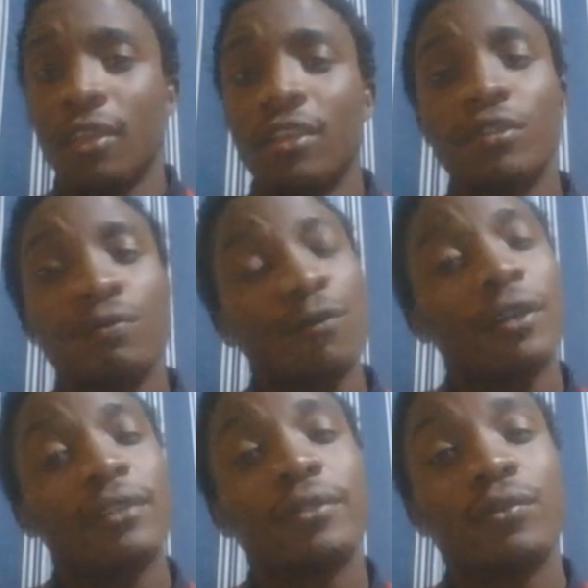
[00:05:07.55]
Just
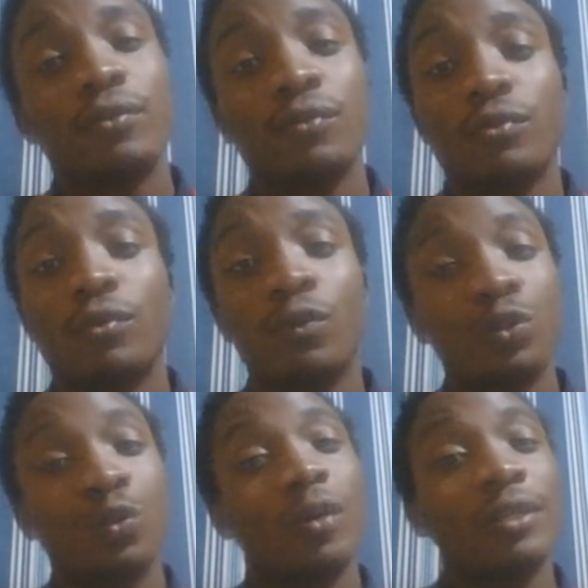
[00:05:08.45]
focus on
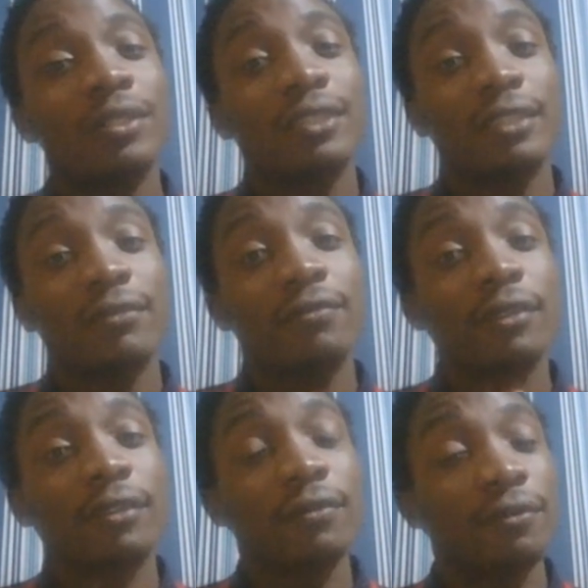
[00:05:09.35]
what you want. If
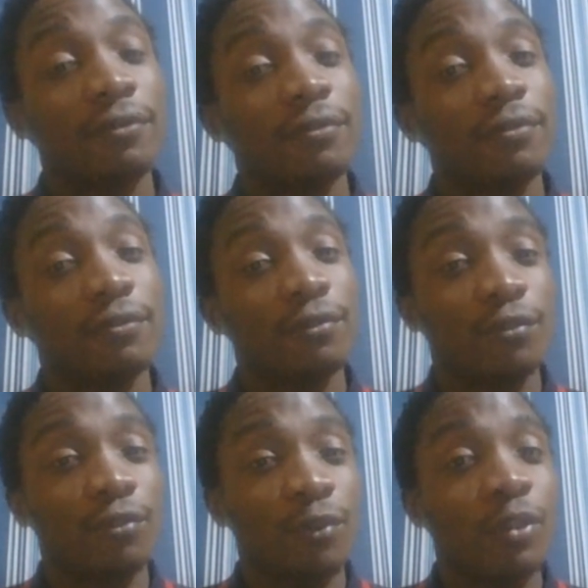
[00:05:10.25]

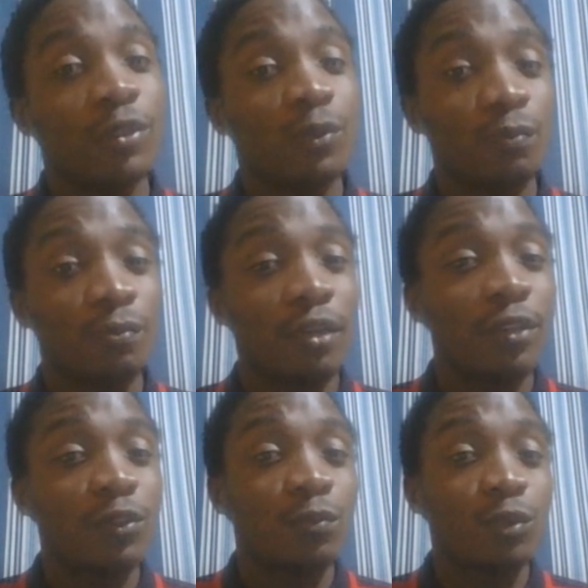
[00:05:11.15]
you want
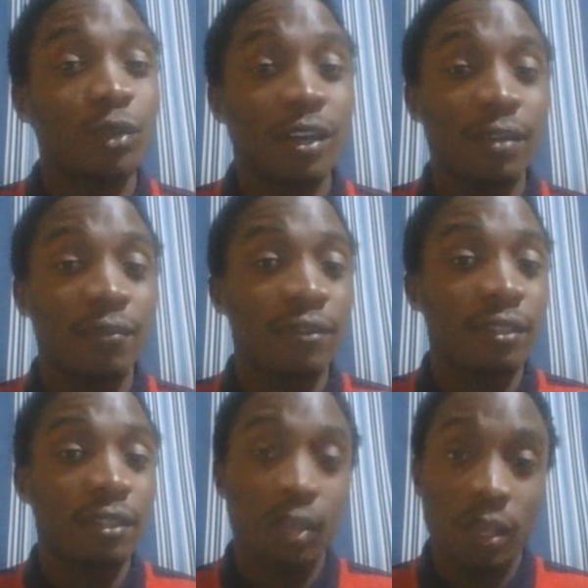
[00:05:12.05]
her to be your
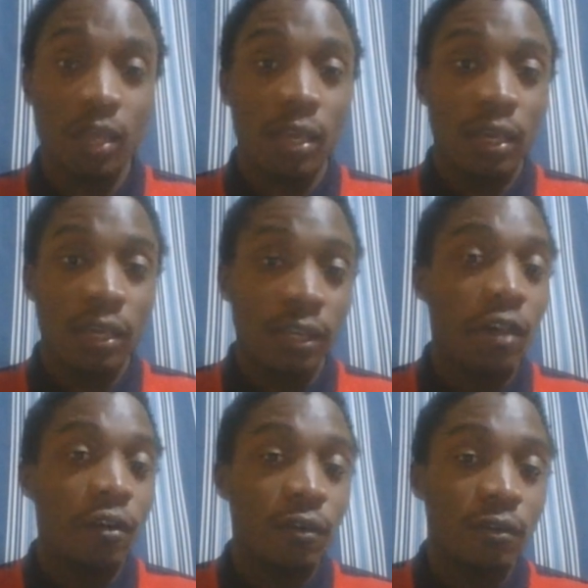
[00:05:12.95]
girlfriend, yeah.